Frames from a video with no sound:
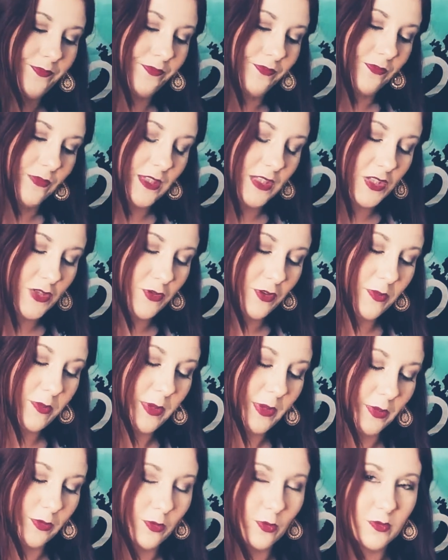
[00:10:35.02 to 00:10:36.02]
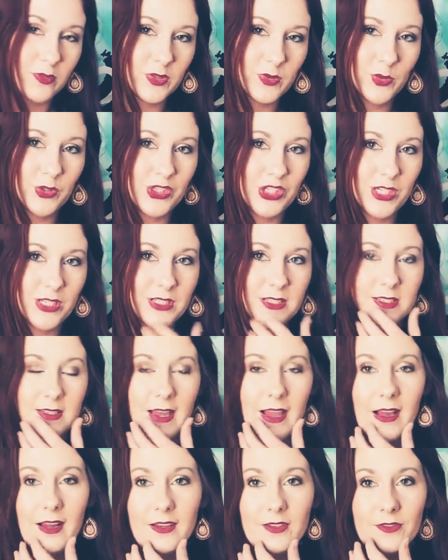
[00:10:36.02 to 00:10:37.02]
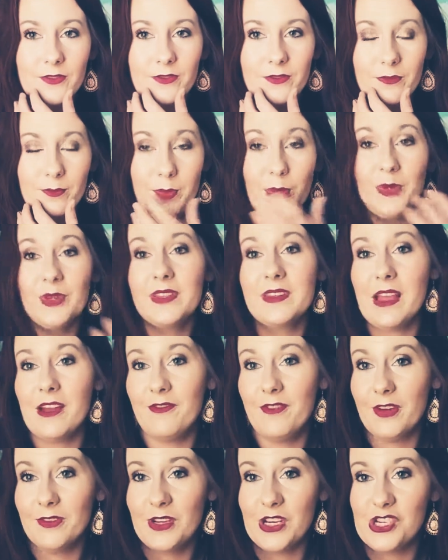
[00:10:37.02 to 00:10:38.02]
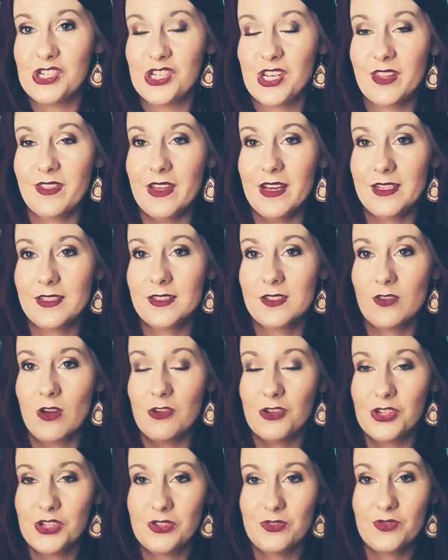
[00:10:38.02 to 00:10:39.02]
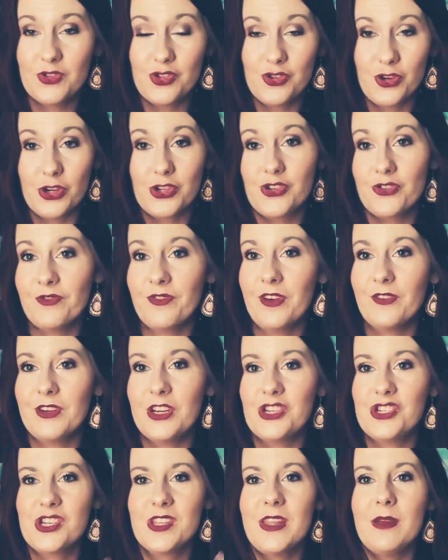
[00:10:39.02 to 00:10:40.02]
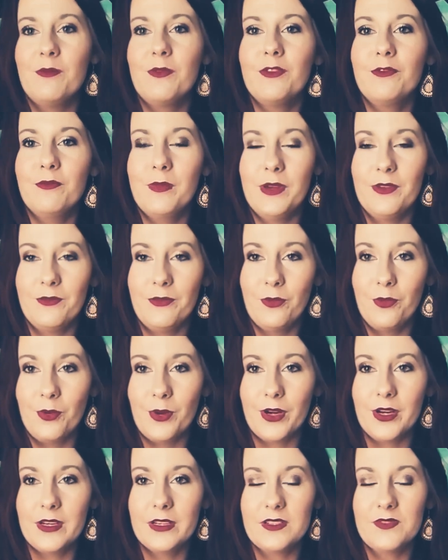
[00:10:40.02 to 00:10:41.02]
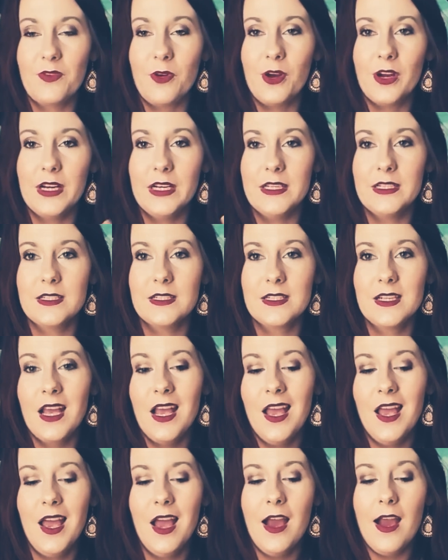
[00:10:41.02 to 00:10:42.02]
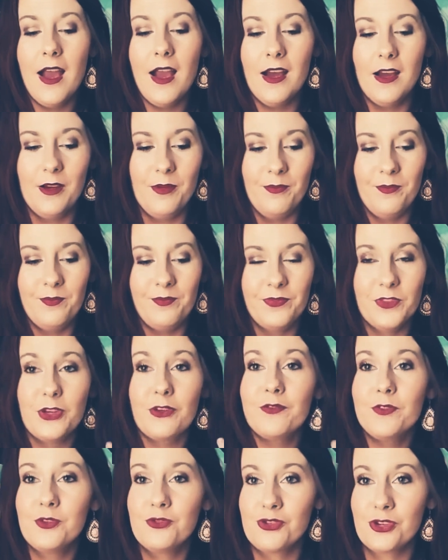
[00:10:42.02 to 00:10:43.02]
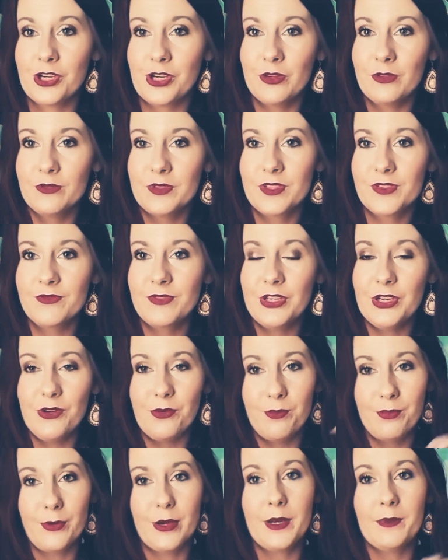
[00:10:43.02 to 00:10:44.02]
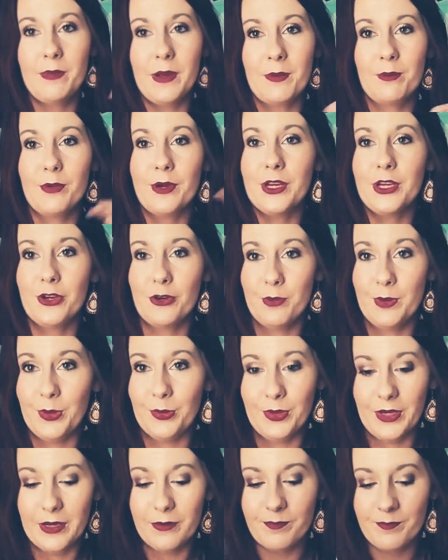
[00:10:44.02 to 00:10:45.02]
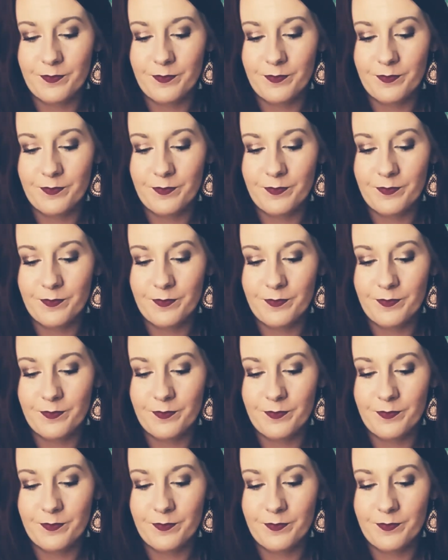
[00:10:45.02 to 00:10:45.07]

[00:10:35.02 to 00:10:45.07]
this Three of Pentacles, which is that building that foundation, that solid, structured foundation, that movement forward as far as your future goes. You know, brick by brick you're building